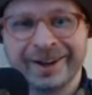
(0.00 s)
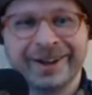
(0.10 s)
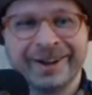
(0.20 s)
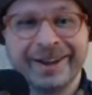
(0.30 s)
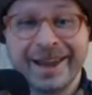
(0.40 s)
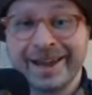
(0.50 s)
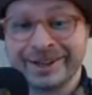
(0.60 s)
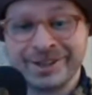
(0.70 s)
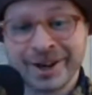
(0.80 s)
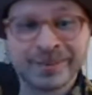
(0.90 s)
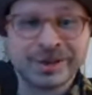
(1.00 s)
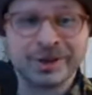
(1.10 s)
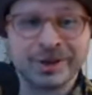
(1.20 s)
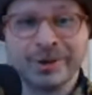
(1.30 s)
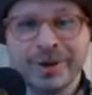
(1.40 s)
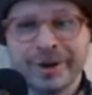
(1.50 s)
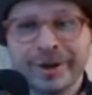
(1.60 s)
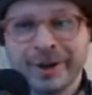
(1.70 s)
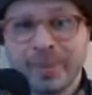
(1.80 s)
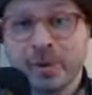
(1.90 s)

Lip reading: anytime soon,